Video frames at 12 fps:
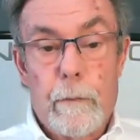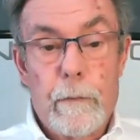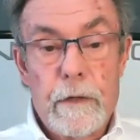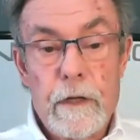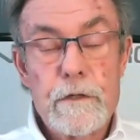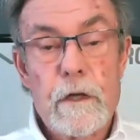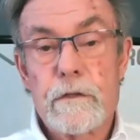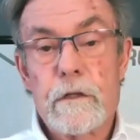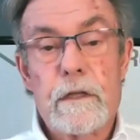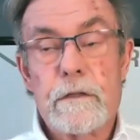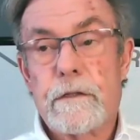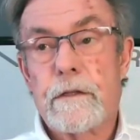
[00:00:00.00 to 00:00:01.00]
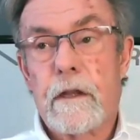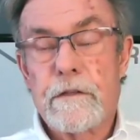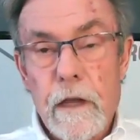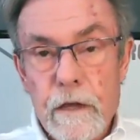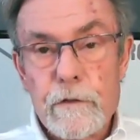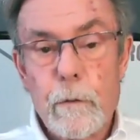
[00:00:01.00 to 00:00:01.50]
I mean, it just it it
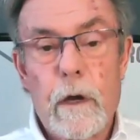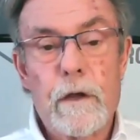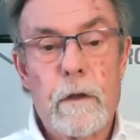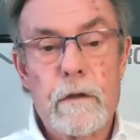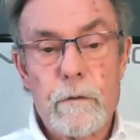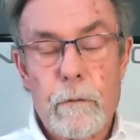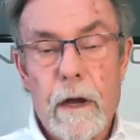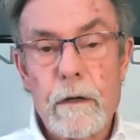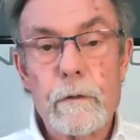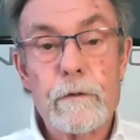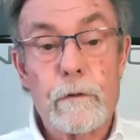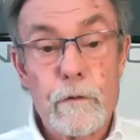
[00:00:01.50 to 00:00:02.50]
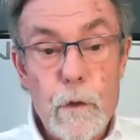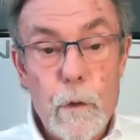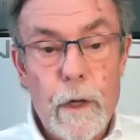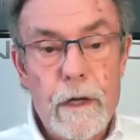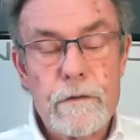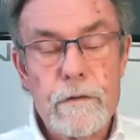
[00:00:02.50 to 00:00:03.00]
takes away rattles and
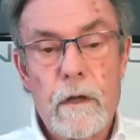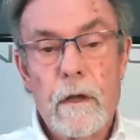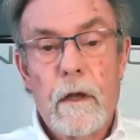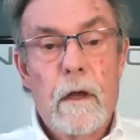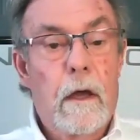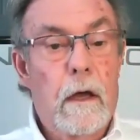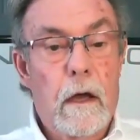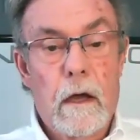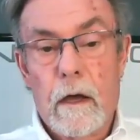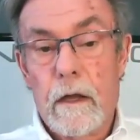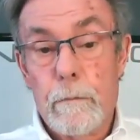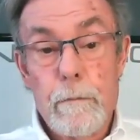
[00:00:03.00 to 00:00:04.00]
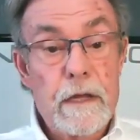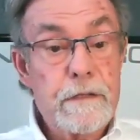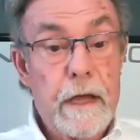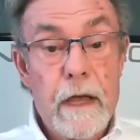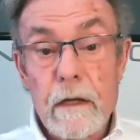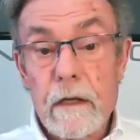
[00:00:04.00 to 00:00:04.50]
squeaks. Uh, it
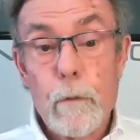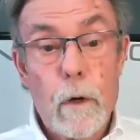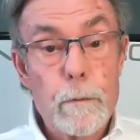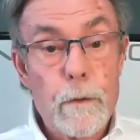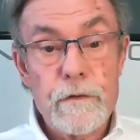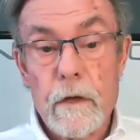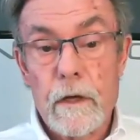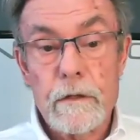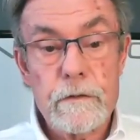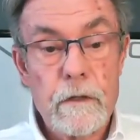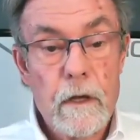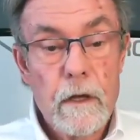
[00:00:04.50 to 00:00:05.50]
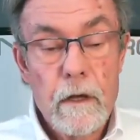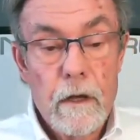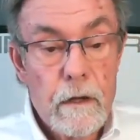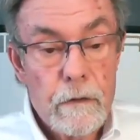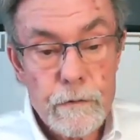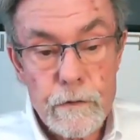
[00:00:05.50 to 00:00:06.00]
makes handling more precise.
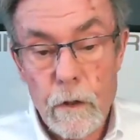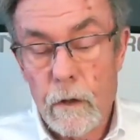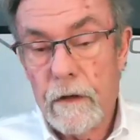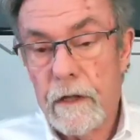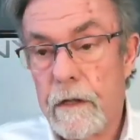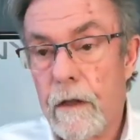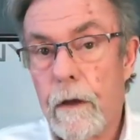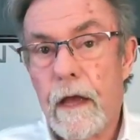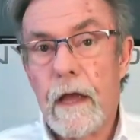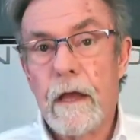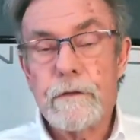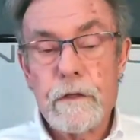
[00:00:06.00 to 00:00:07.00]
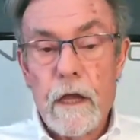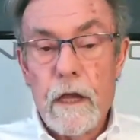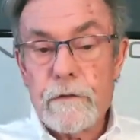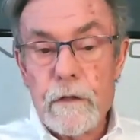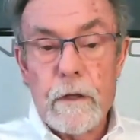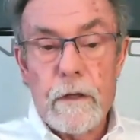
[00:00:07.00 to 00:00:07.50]
So it, is it
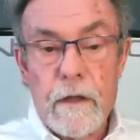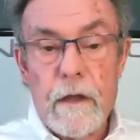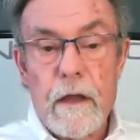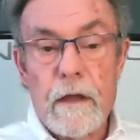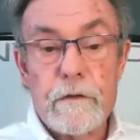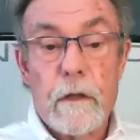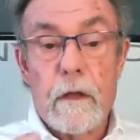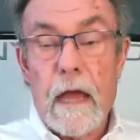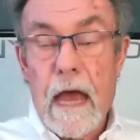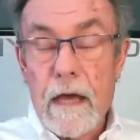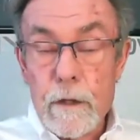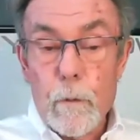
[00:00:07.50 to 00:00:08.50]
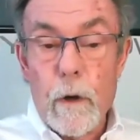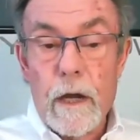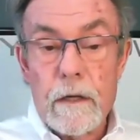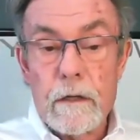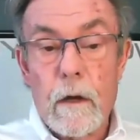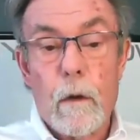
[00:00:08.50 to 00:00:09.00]
is it is the added
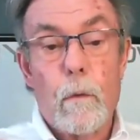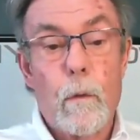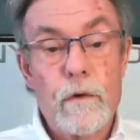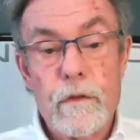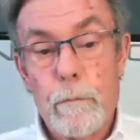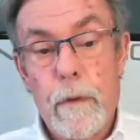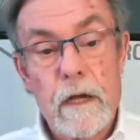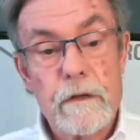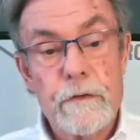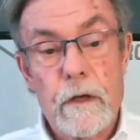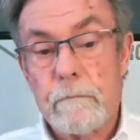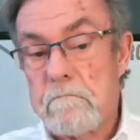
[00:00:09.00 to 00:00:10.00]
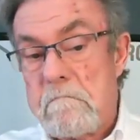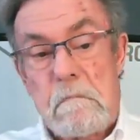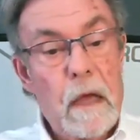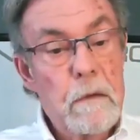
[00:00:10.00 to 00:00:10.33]
weight worth the benefit?